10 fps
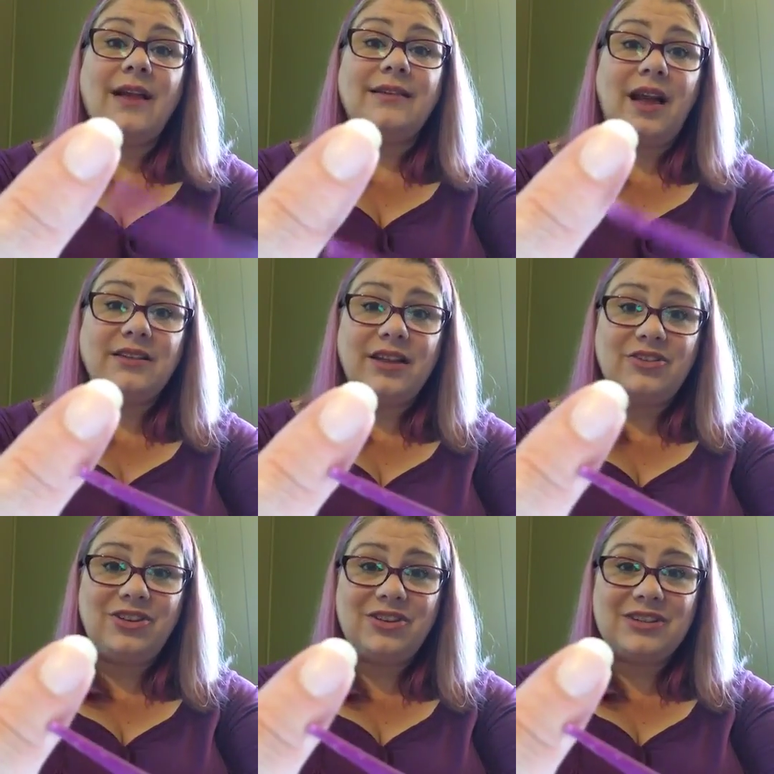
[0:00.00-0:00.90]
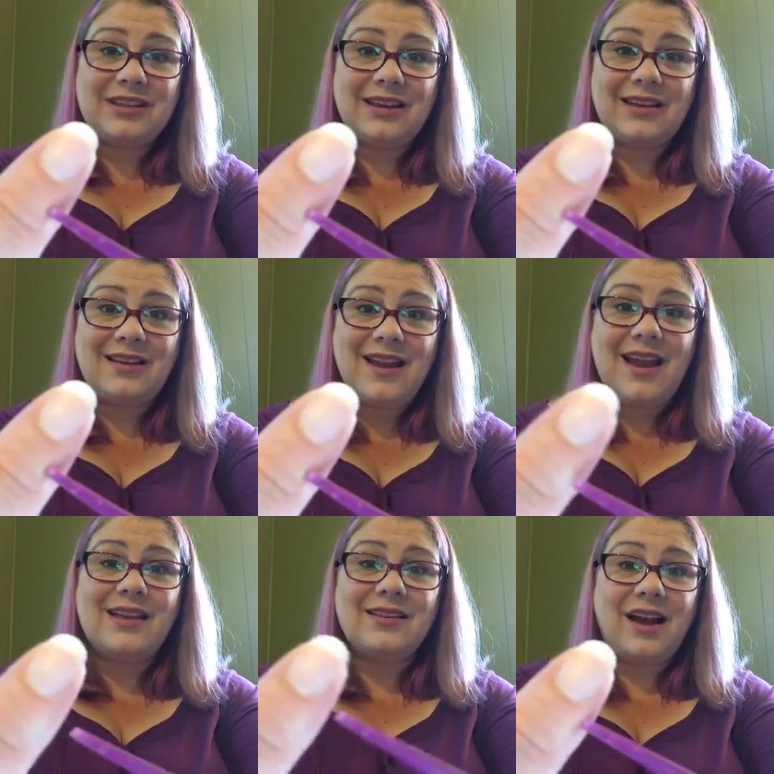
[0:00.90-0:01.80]
not touching your skin
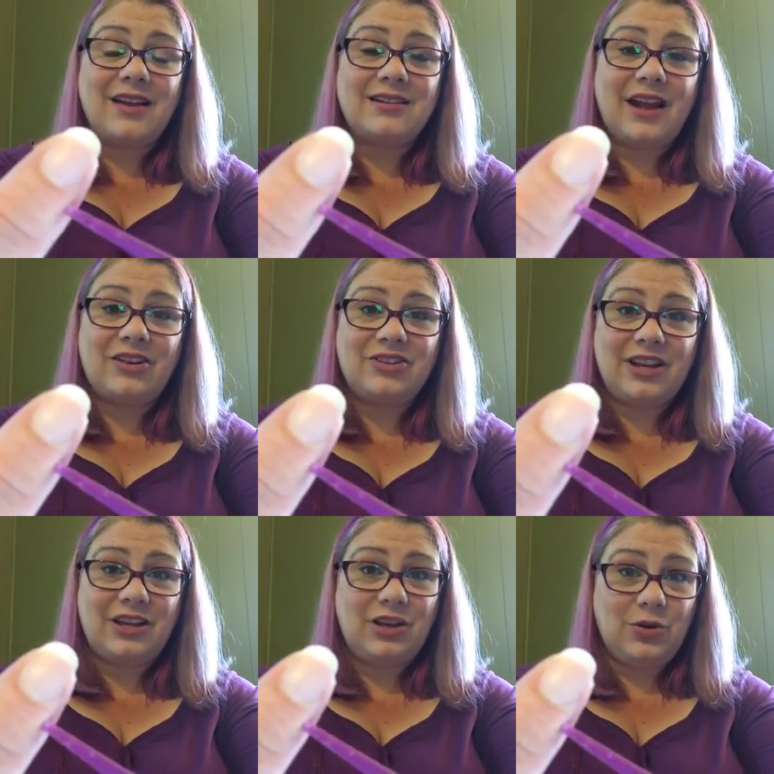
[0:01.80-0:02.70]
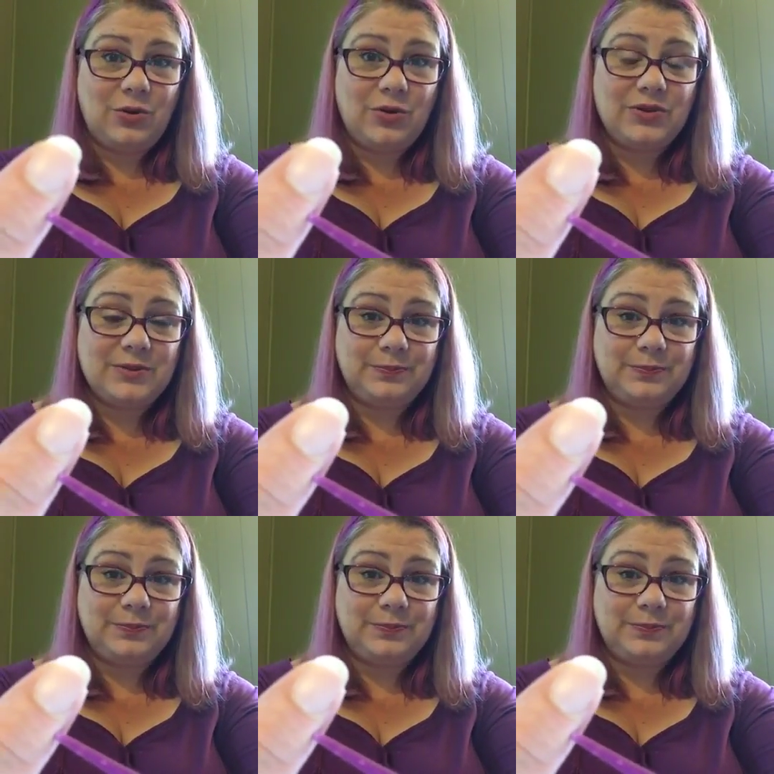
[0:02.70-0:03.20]
and not attached to any cuticles.